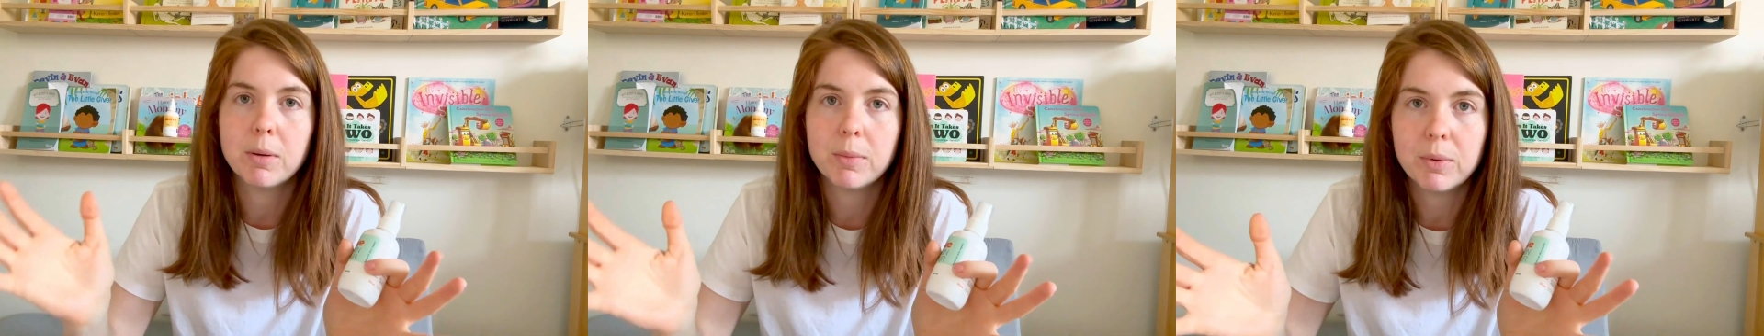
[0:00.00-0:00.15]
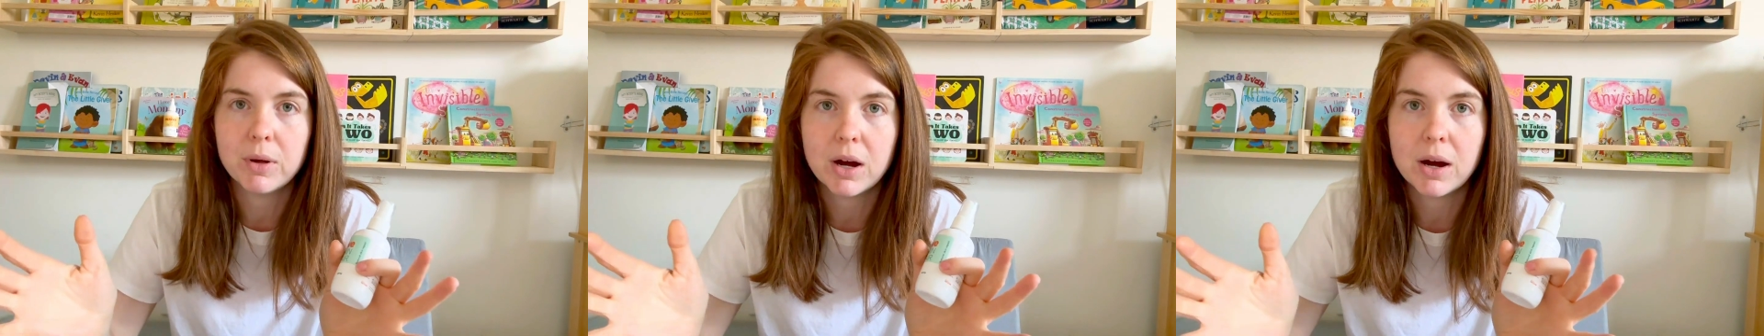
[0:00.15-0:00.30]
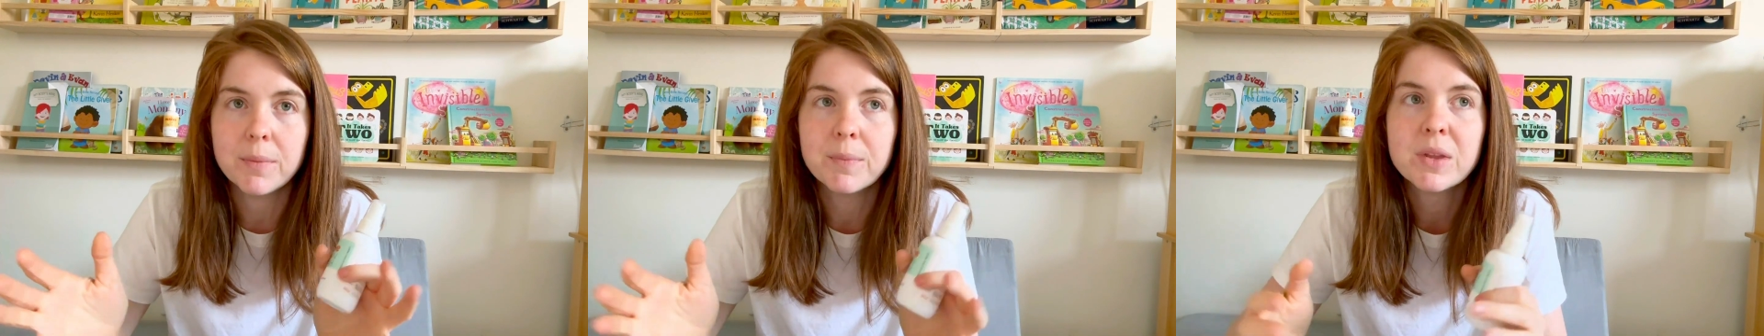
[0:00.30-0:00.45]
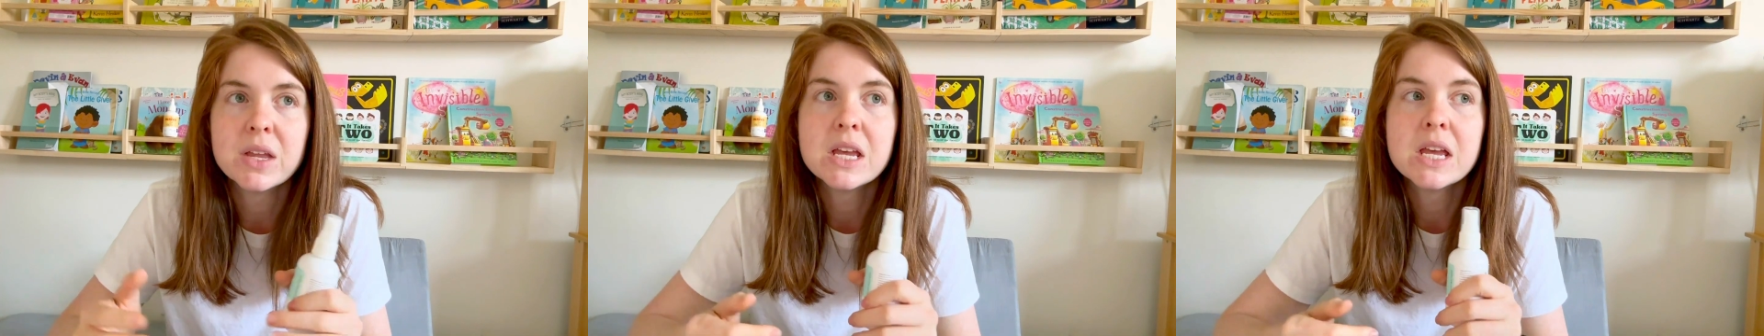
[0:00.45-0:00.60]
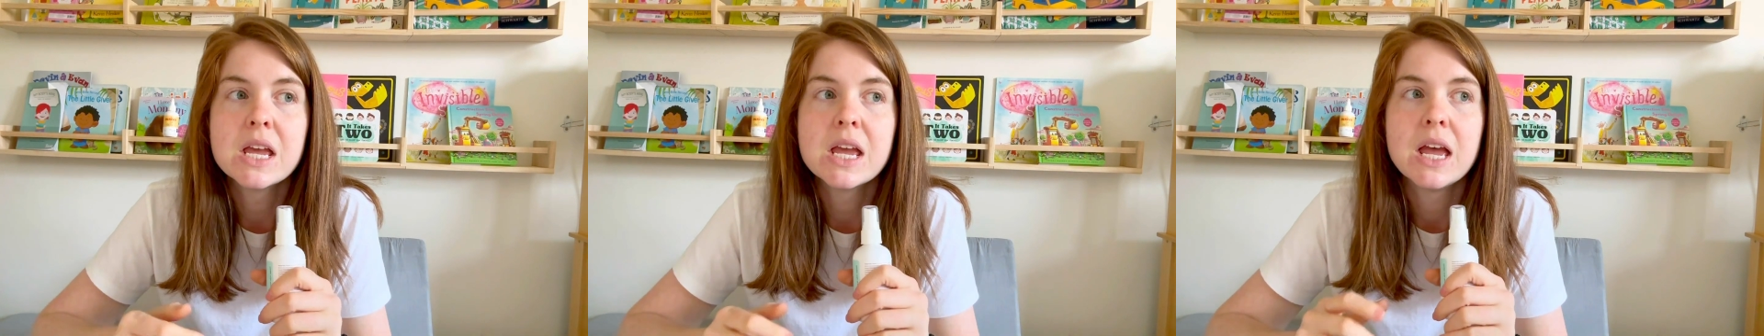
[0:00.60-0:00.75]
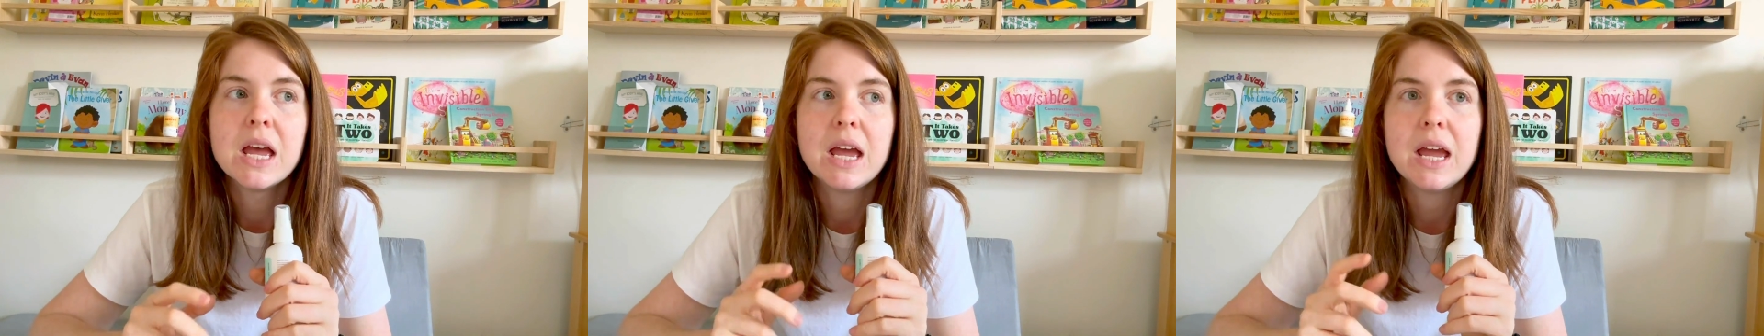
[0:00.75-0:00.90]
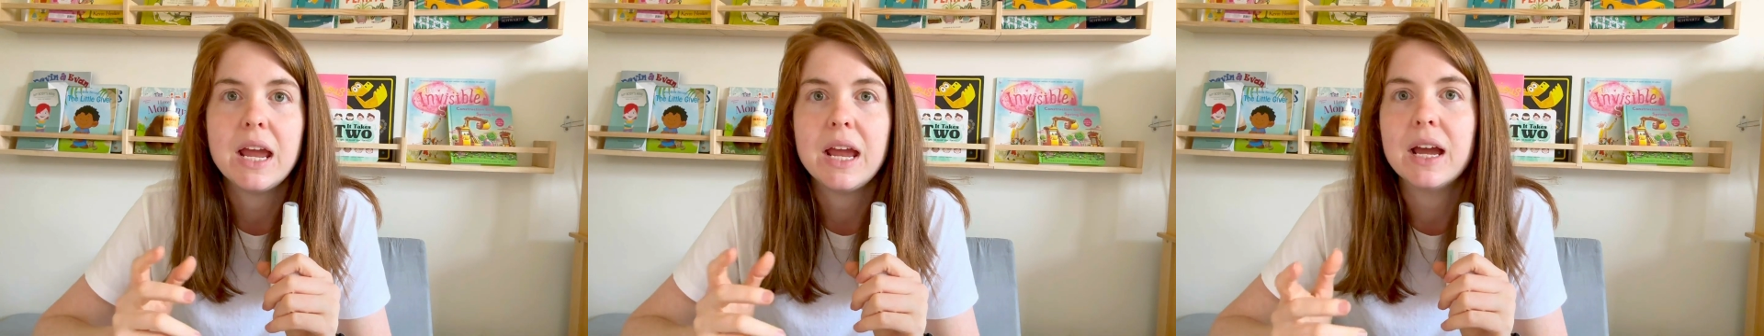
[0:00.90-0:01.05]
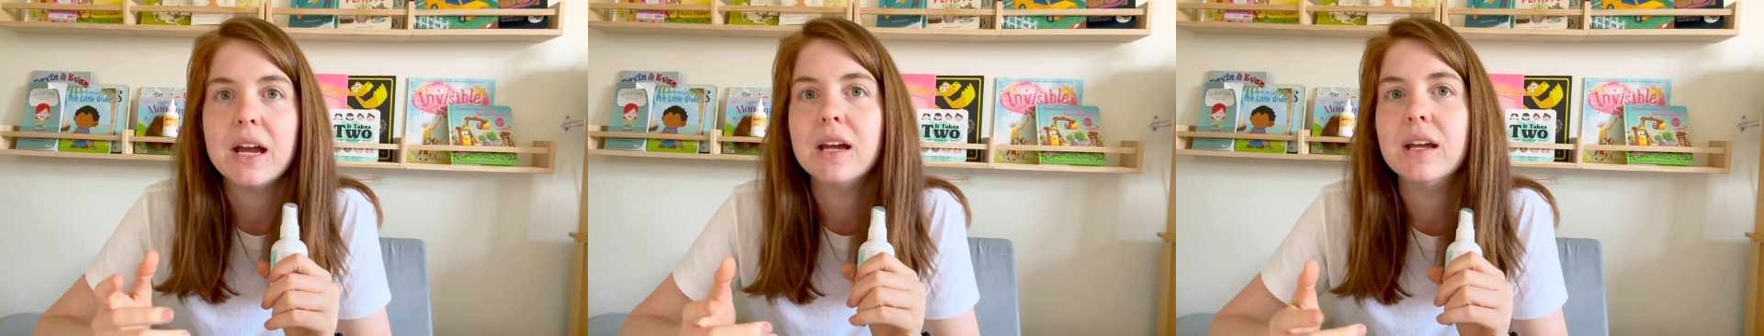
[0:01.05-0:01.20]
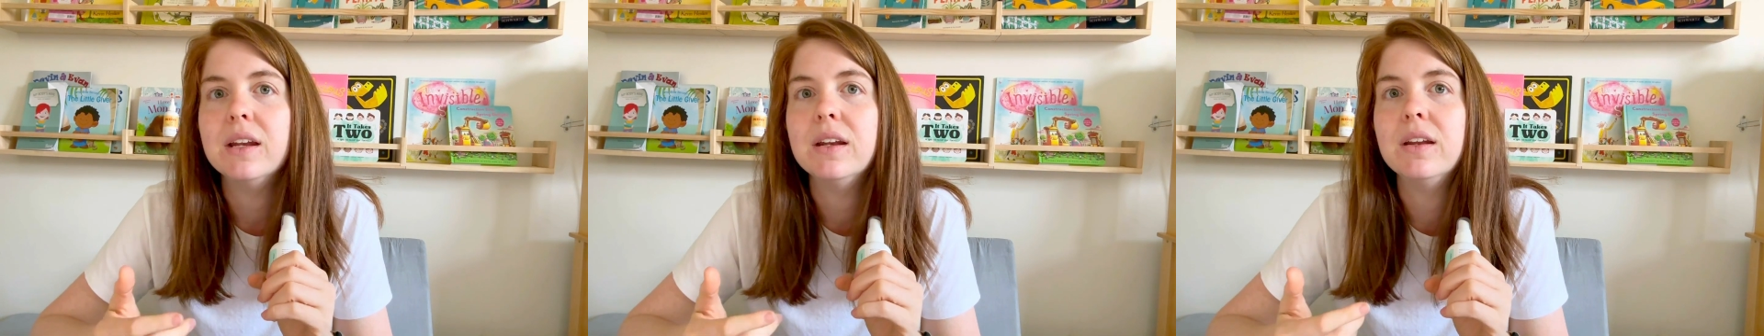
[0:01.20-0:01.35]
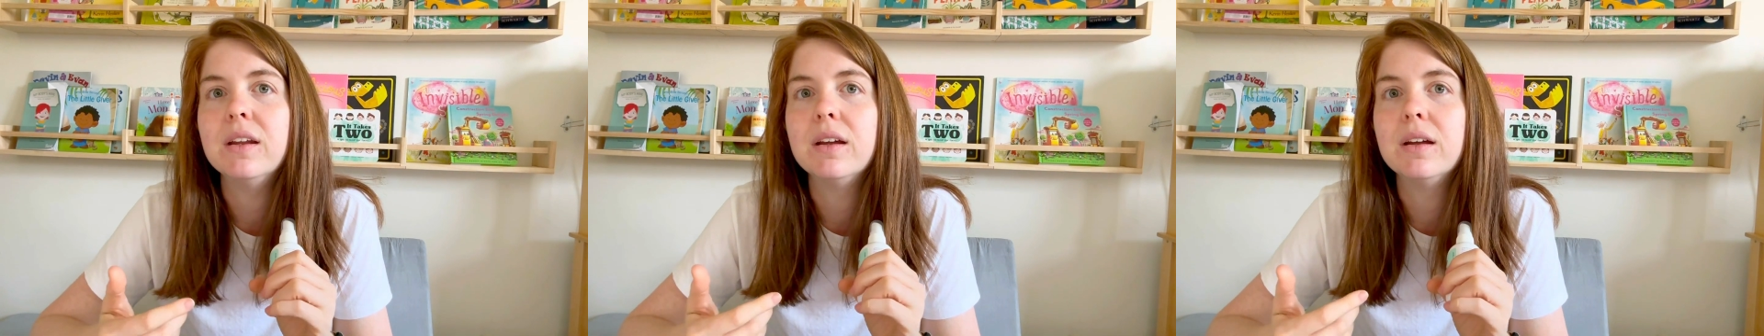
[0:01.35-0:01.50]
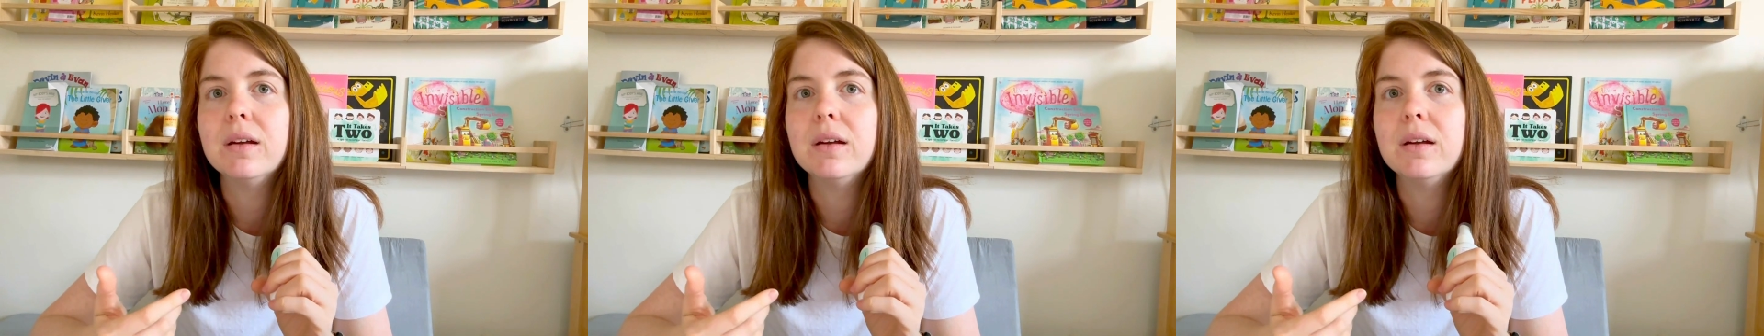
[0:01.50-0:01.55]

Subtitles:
blah. And